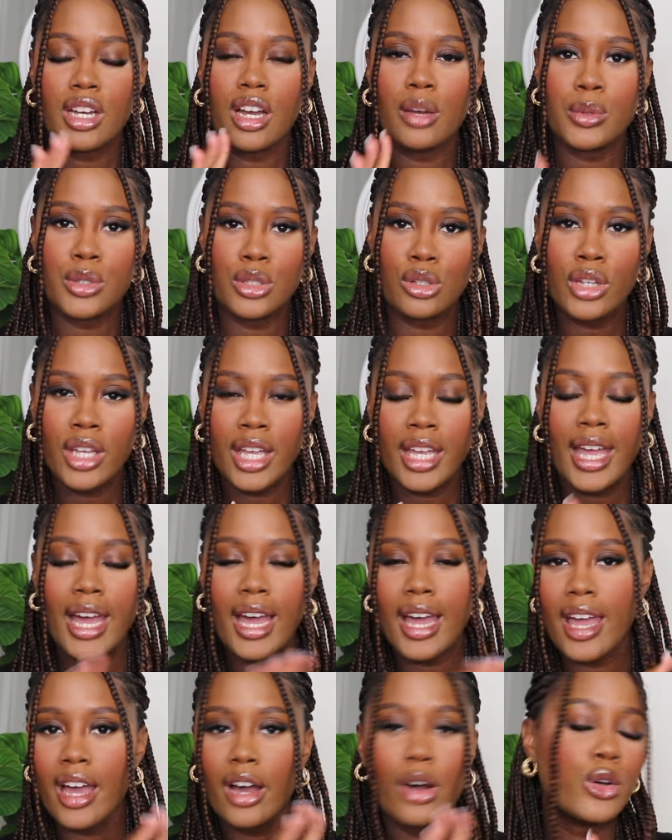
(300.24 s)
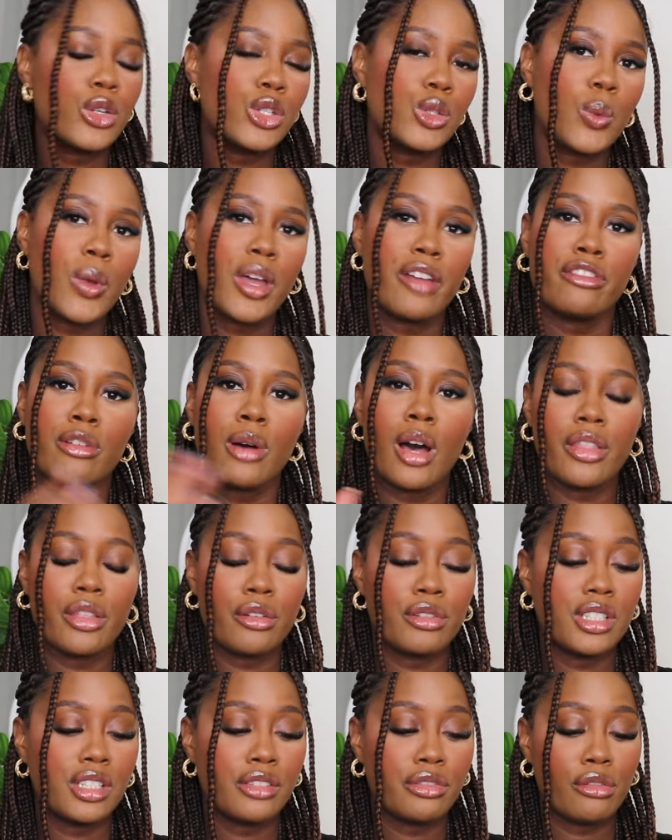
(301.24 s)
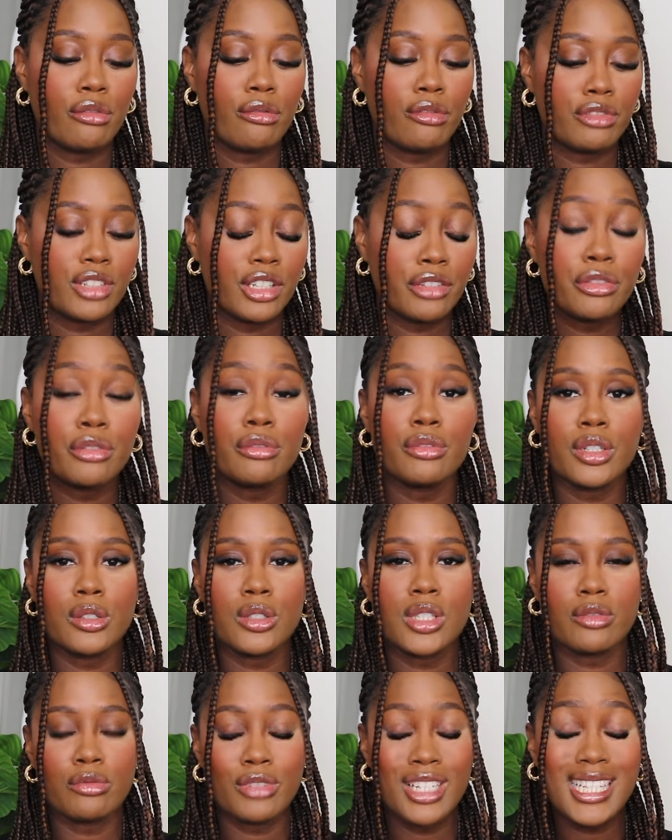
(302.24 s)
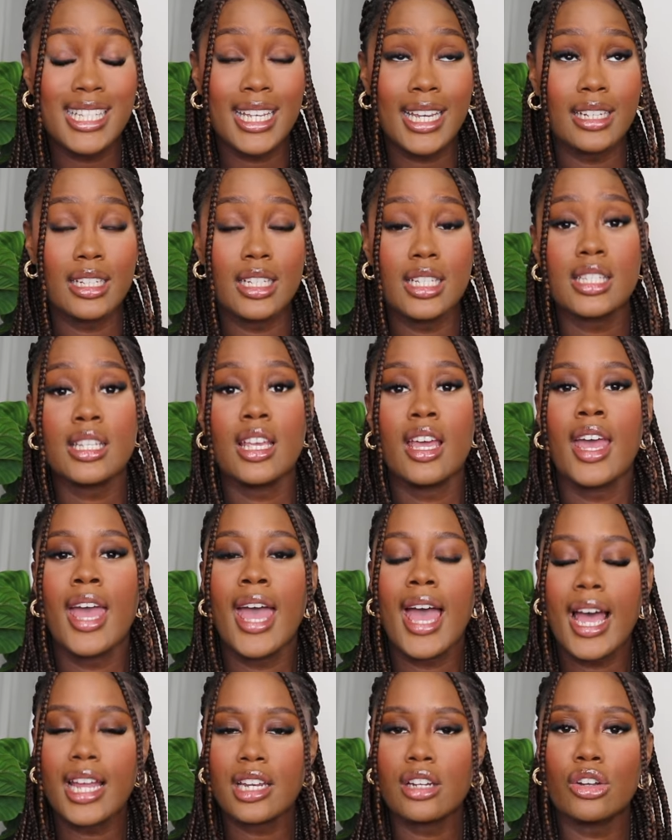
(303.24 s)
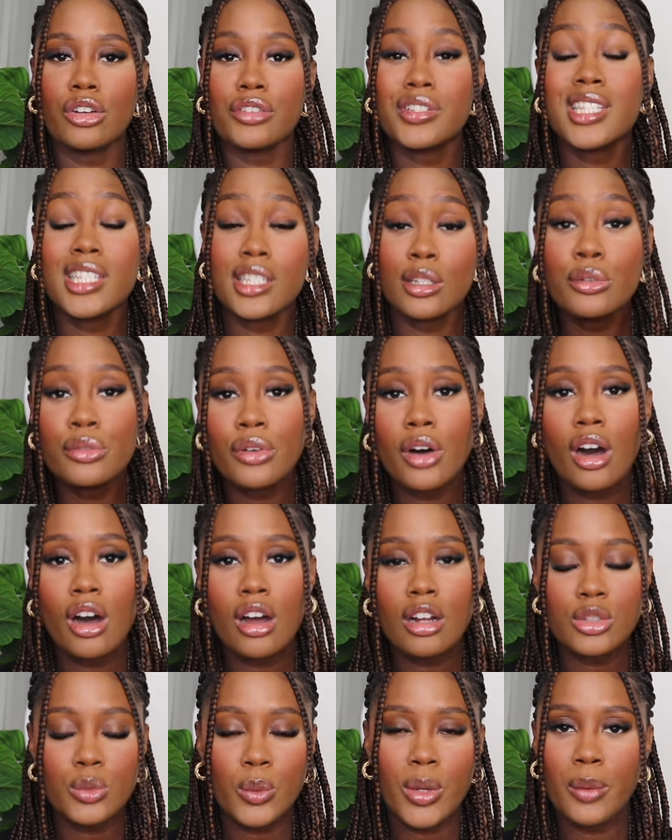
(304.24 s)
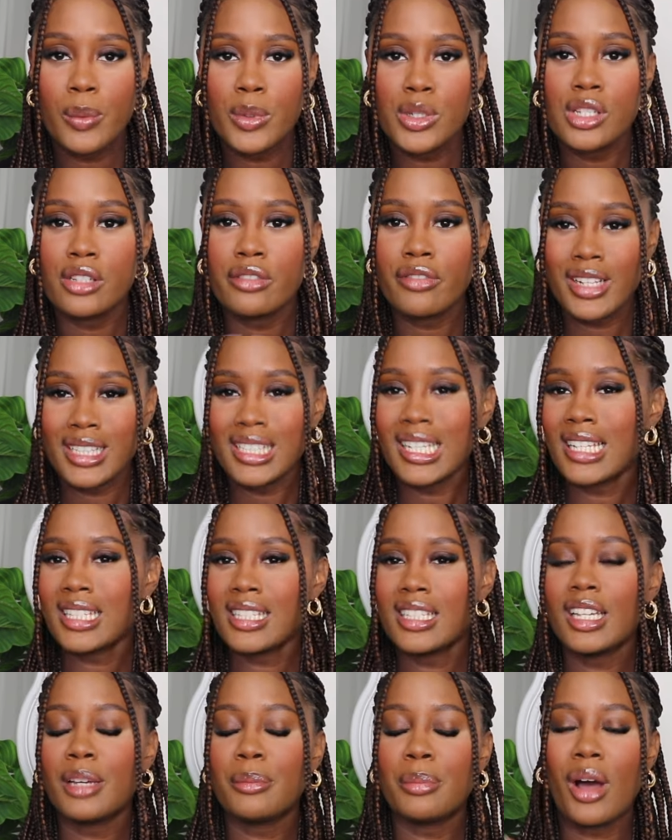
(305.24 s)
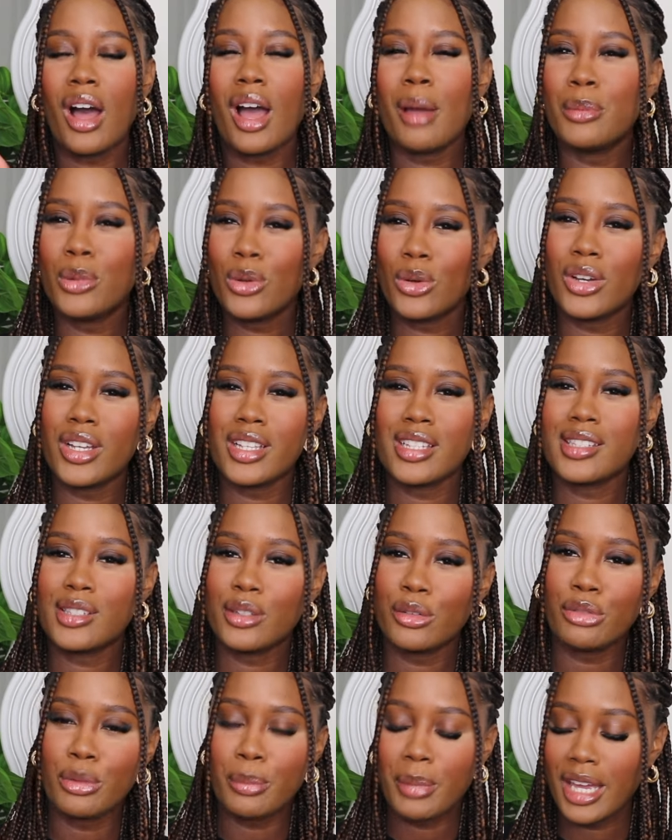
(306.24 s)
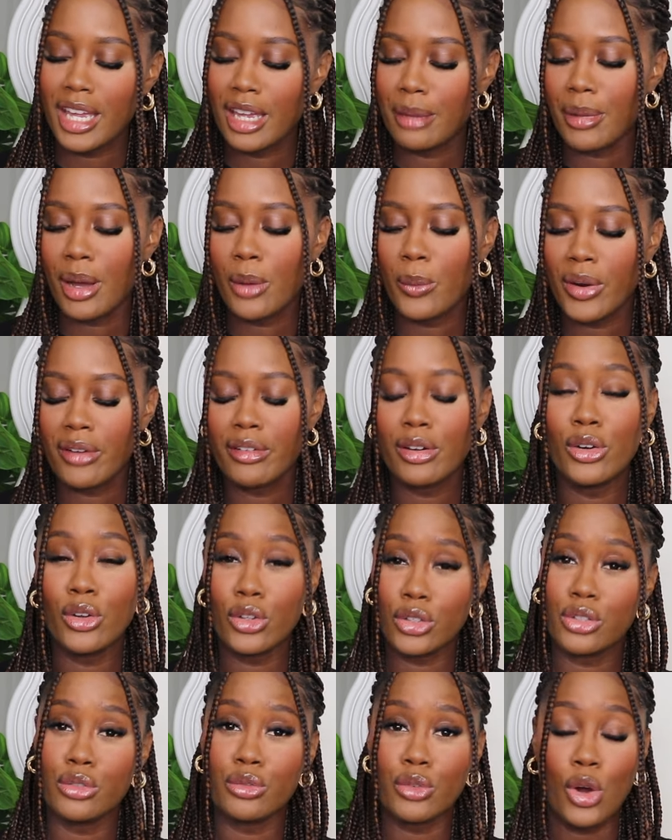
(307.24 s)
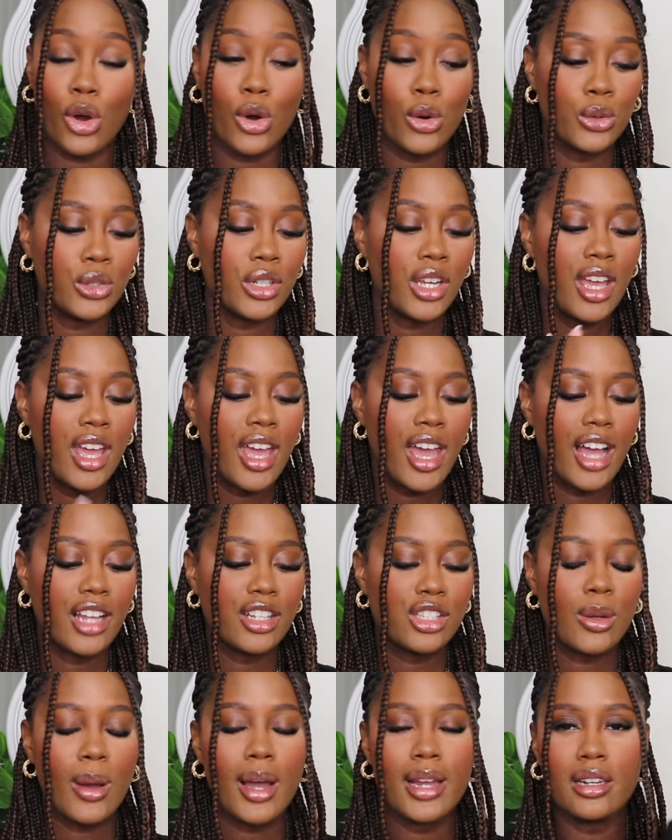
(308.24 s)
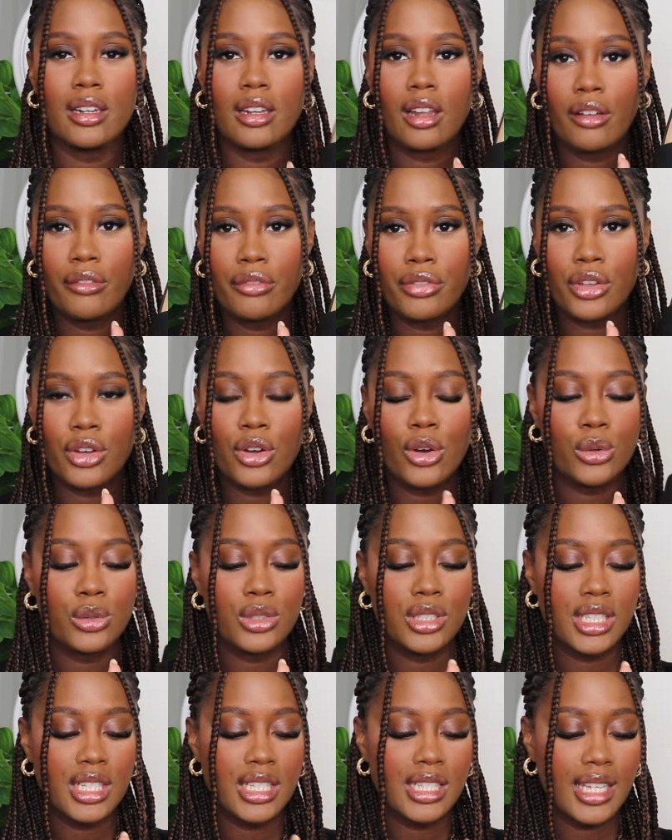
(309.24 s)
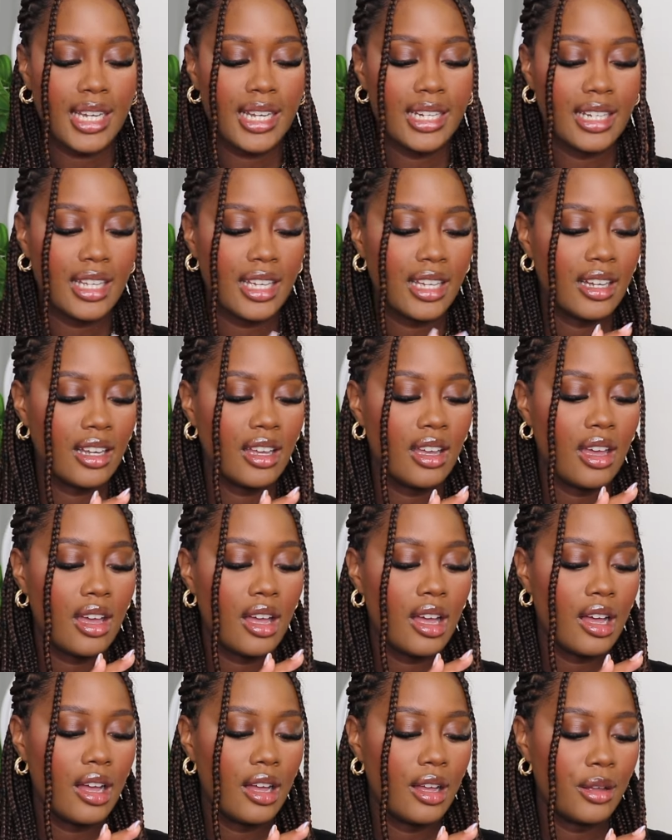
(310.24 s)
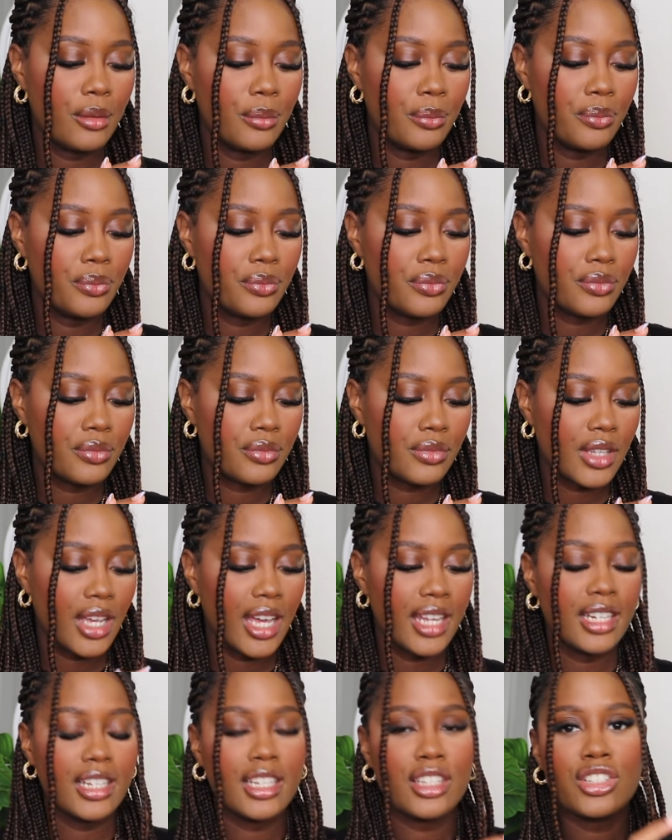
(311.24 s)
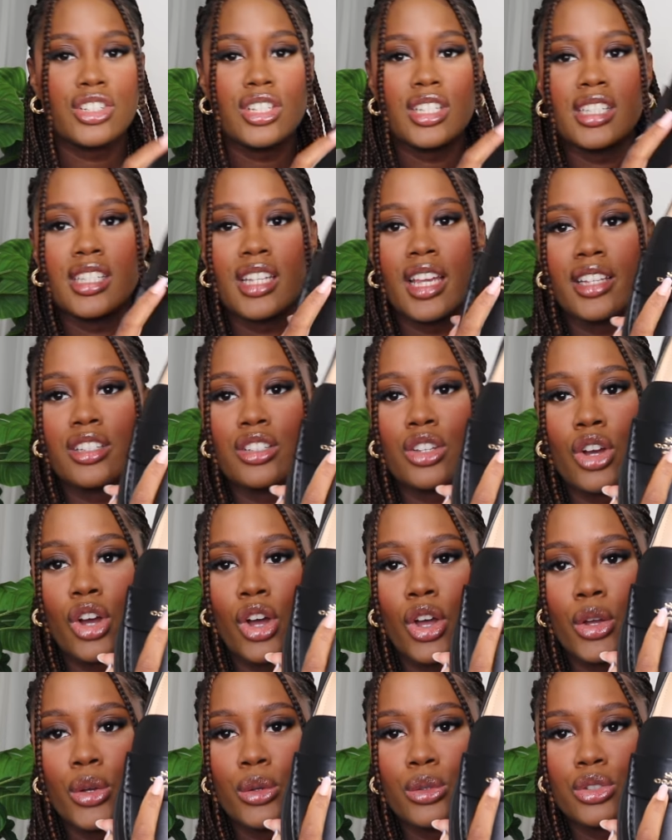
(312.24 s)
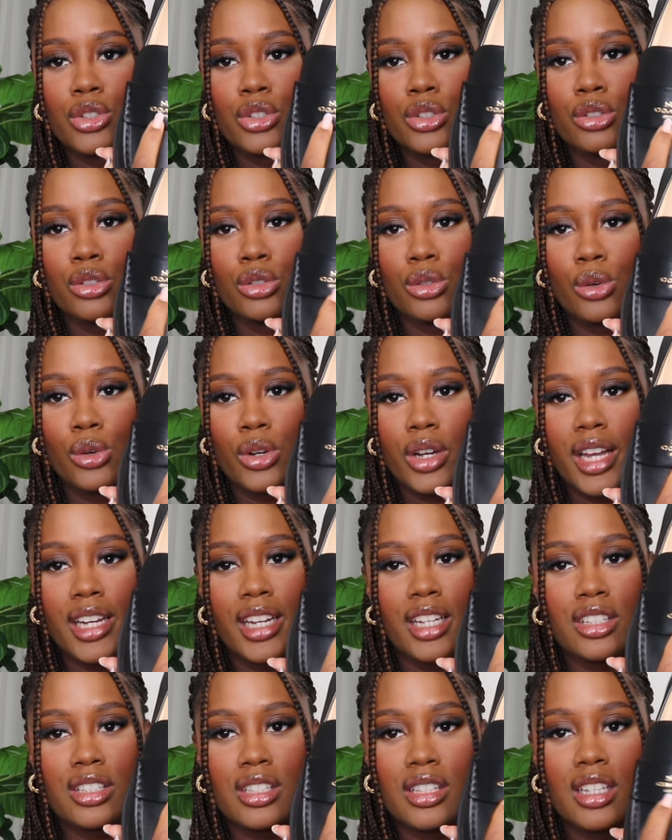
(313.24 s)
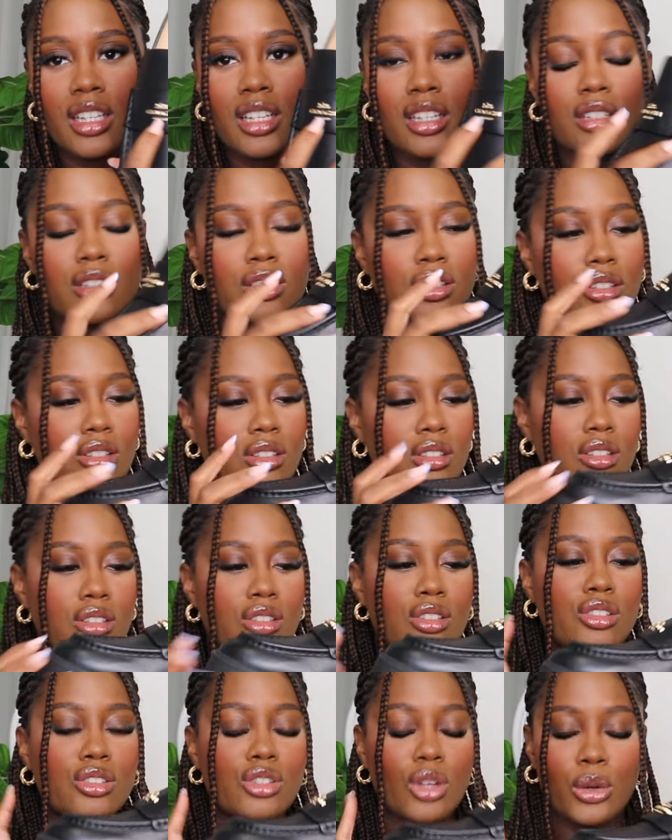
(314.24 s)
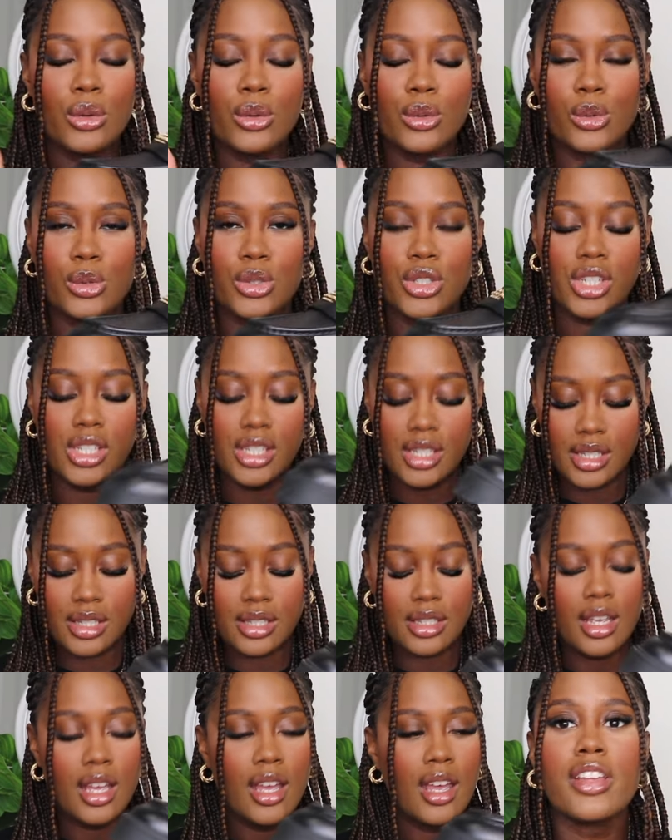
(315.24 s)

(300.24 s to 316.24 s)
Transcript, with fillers: that I was looking at elsewhere from other different different retailers had a lot of silver hardware which is fantastic but I'm not a silver babe I wear a lot of gold and so I love the gold detailing um, and it literally says Coach New York, and I just think it's so gorgeous.